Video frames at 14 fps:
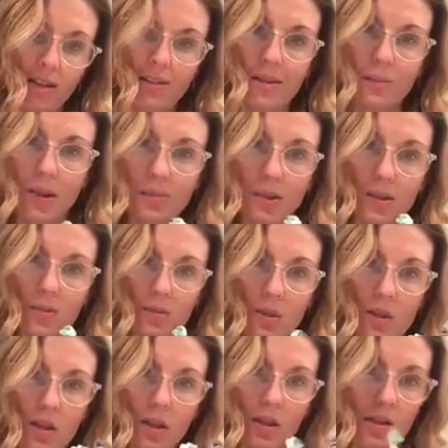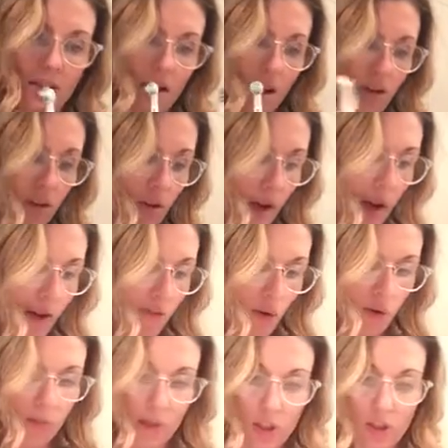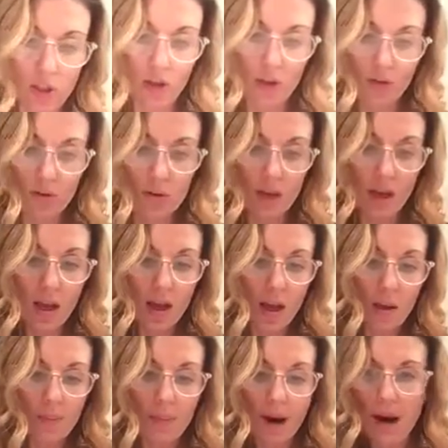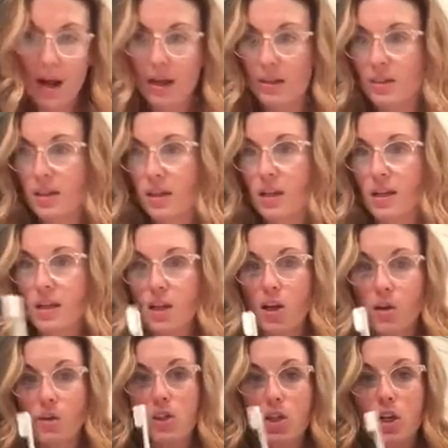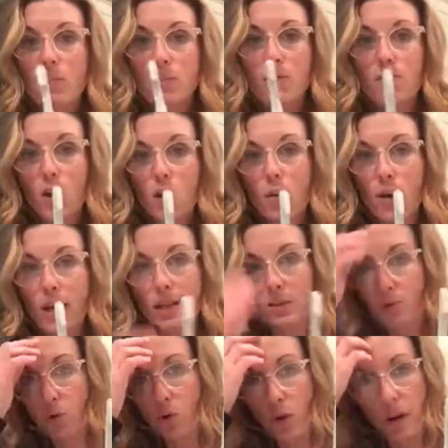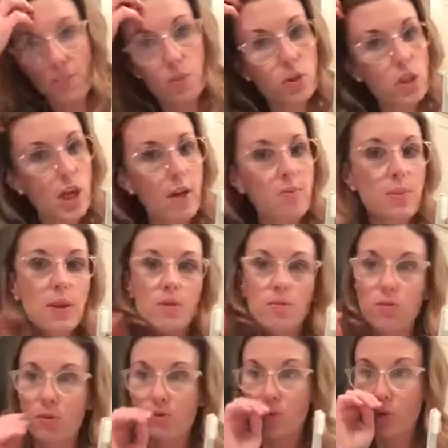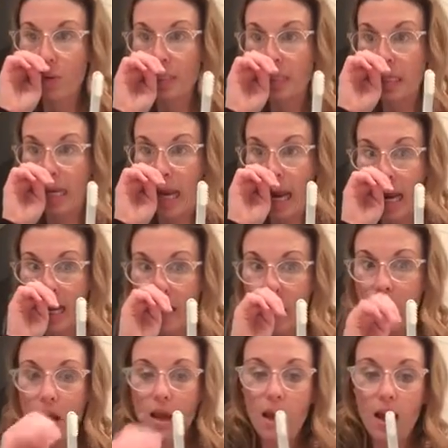And sometimes I switch to this. I don't know. I have a whole bunch of those, but you know, in terms of the Quip, which I've been reviewing today,